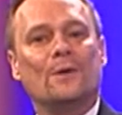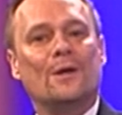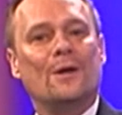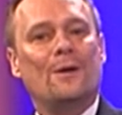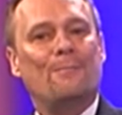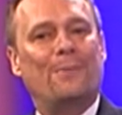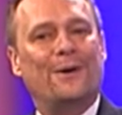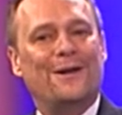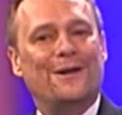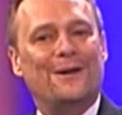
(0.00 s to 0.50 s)

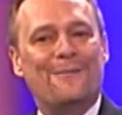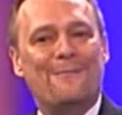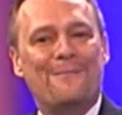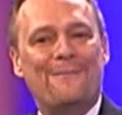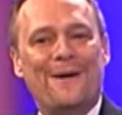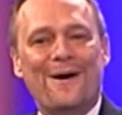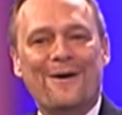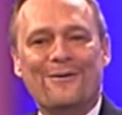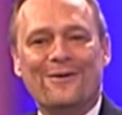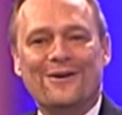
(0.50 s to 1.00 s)
But in
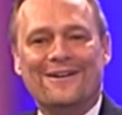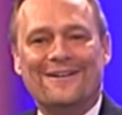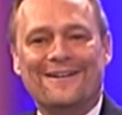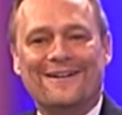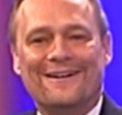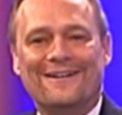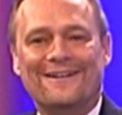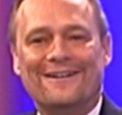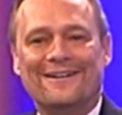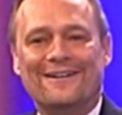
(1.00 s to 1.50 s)

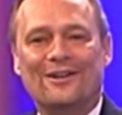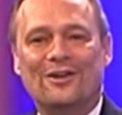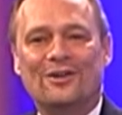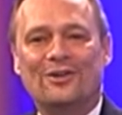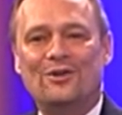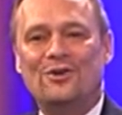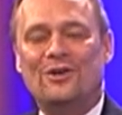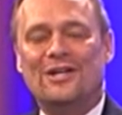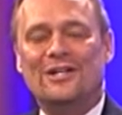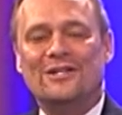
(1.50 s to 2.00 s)
America,
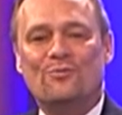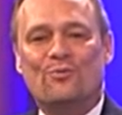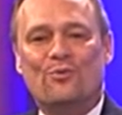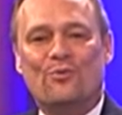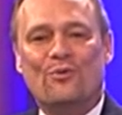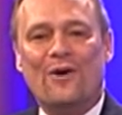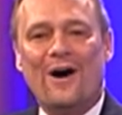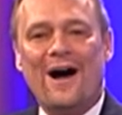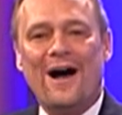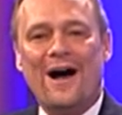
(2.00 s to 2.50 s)
you
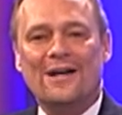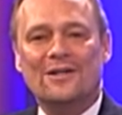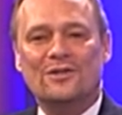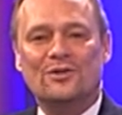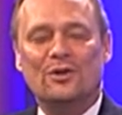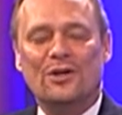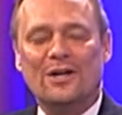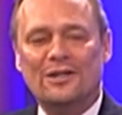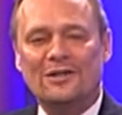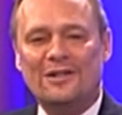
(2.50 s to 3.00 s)
can rise.
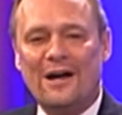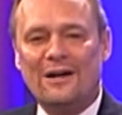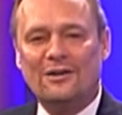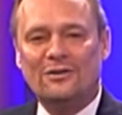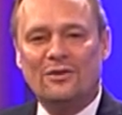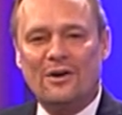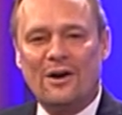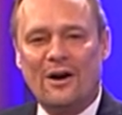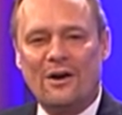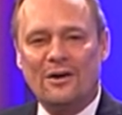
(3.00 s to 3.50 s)
Look at
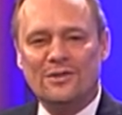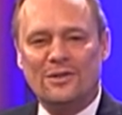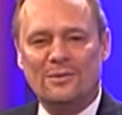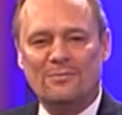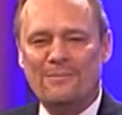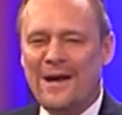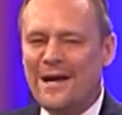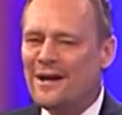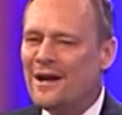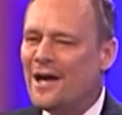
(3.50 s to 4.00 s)
Dr.
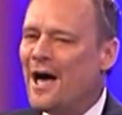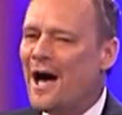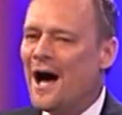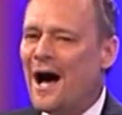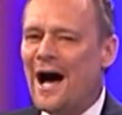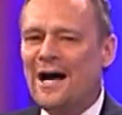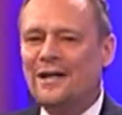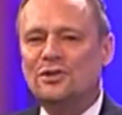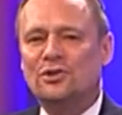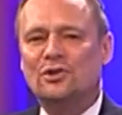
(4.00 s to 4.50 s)
Carson. Man,
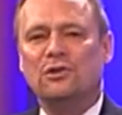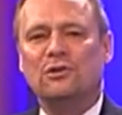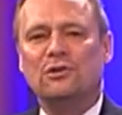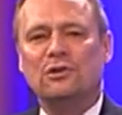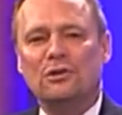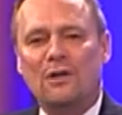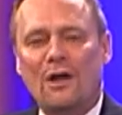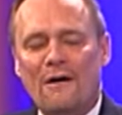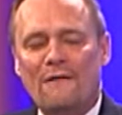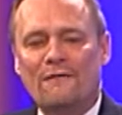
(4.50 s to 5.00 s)
I just
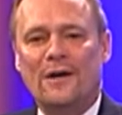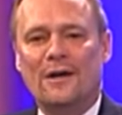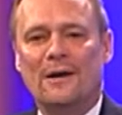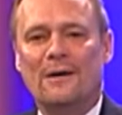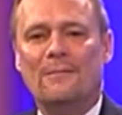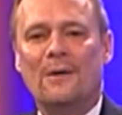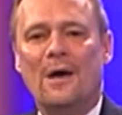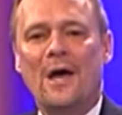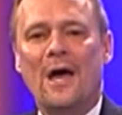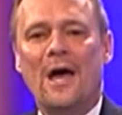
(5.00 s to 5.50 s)
love
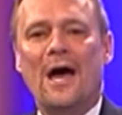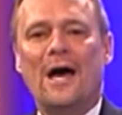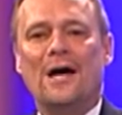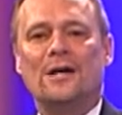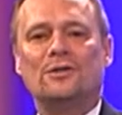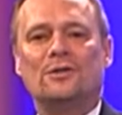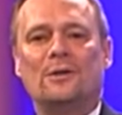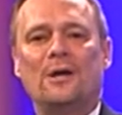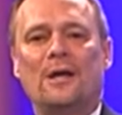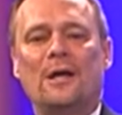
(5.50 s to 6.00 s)
him
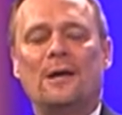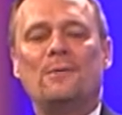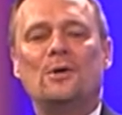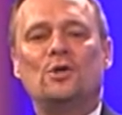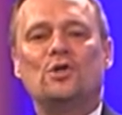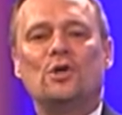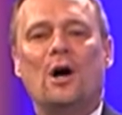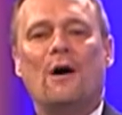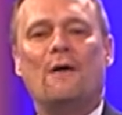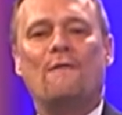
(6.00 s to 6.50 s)
as an
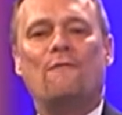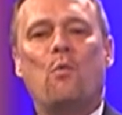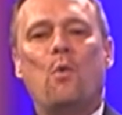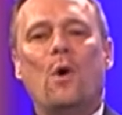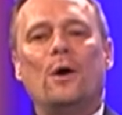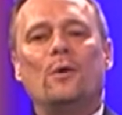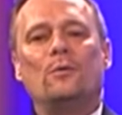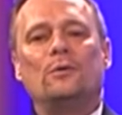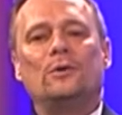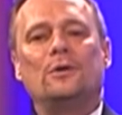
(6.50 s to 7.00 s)
image of
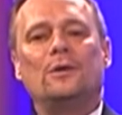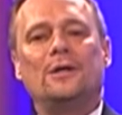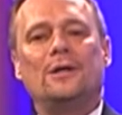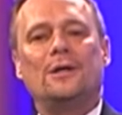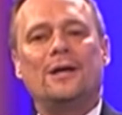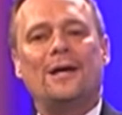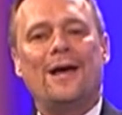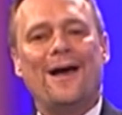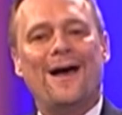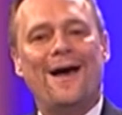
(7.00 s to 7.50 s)
what
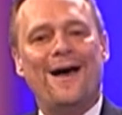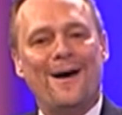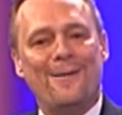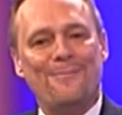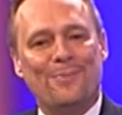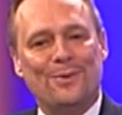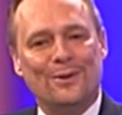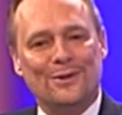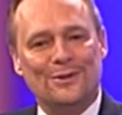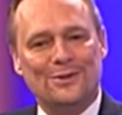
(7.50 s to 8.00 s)

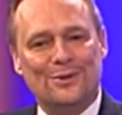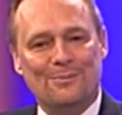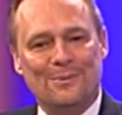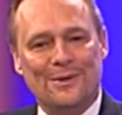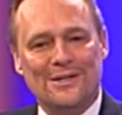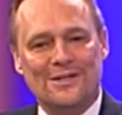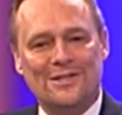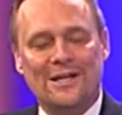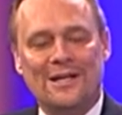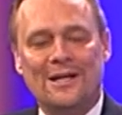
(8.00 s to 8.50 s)
capitalism
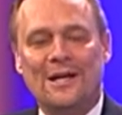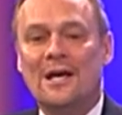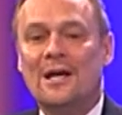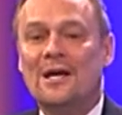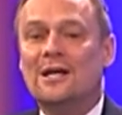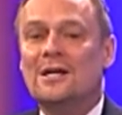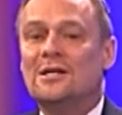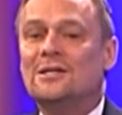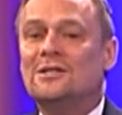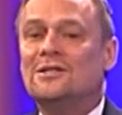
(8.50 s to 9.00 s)
is. See,
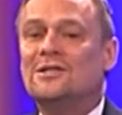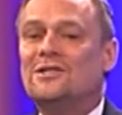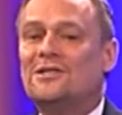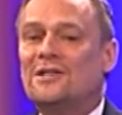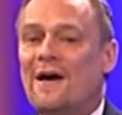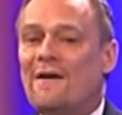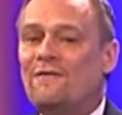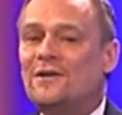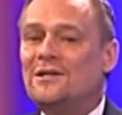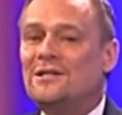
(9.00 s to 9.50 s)

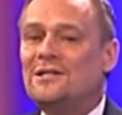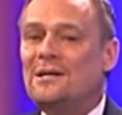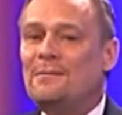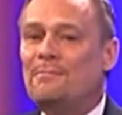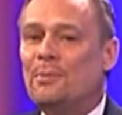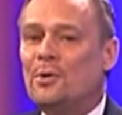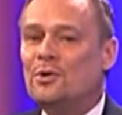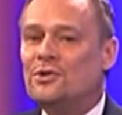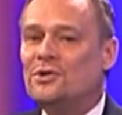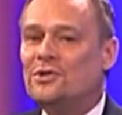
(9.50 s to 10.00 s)

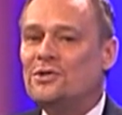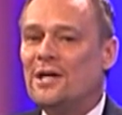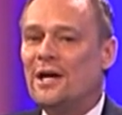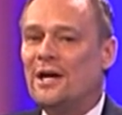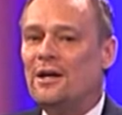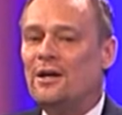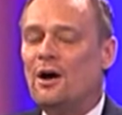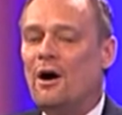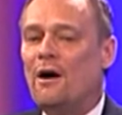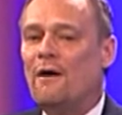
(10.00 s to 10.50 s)

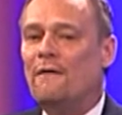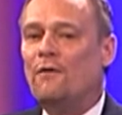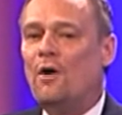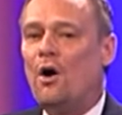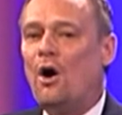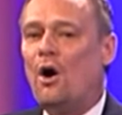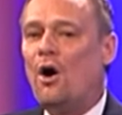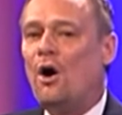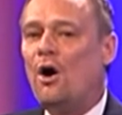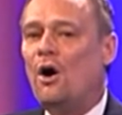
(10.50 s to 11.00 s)
70% of
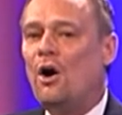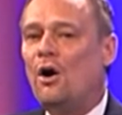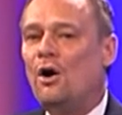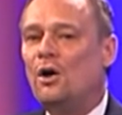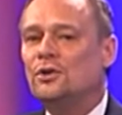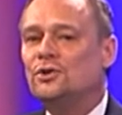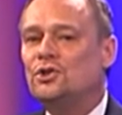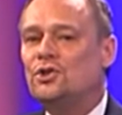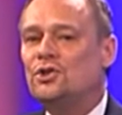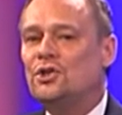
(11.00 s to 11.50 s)

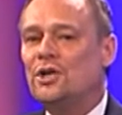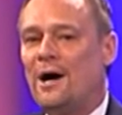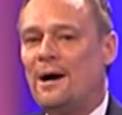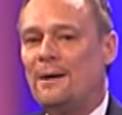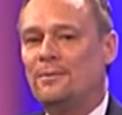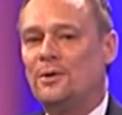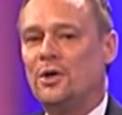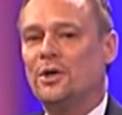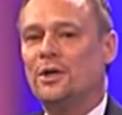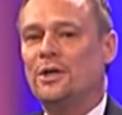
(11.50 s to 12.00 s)
all
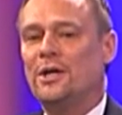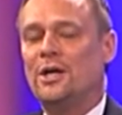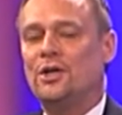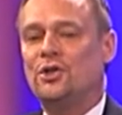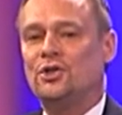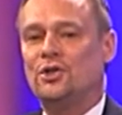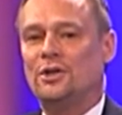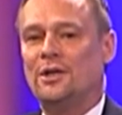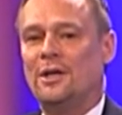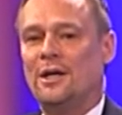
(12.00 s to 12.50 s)
job
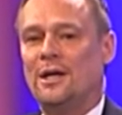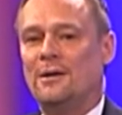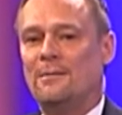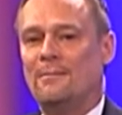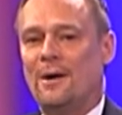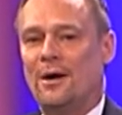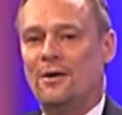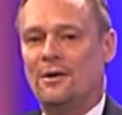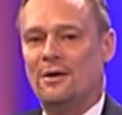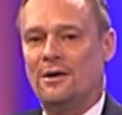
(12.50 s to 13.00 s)
creation in
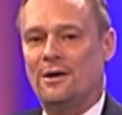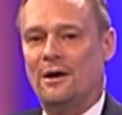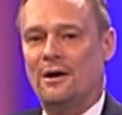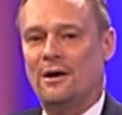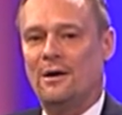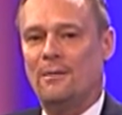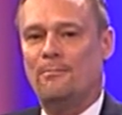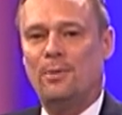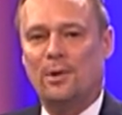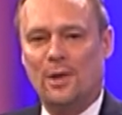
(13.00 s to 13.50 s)
America,
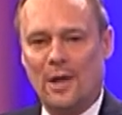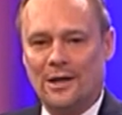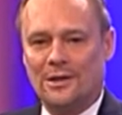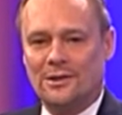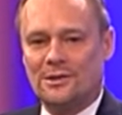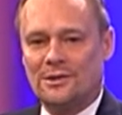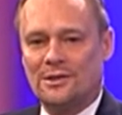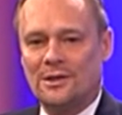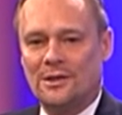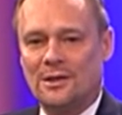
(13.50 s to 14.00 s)
plus,